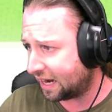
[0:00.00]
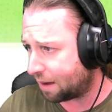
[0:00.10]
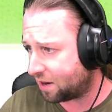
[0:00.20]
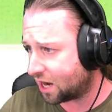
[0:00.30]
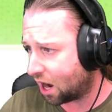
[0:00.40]

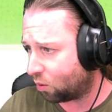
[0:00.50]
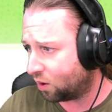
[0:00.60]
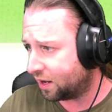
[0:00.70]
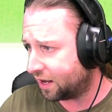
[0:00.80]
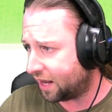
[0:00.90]
let me know
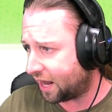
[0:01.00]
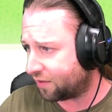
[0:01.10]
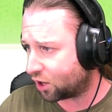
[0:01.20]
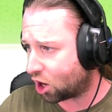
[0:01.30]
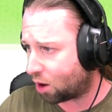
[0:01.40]

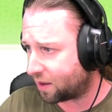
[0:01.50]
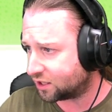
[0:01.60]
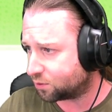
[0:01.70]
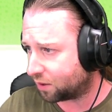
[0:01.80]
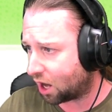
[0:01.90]
in the
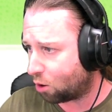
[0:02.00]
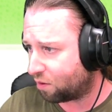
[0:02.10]
comments below.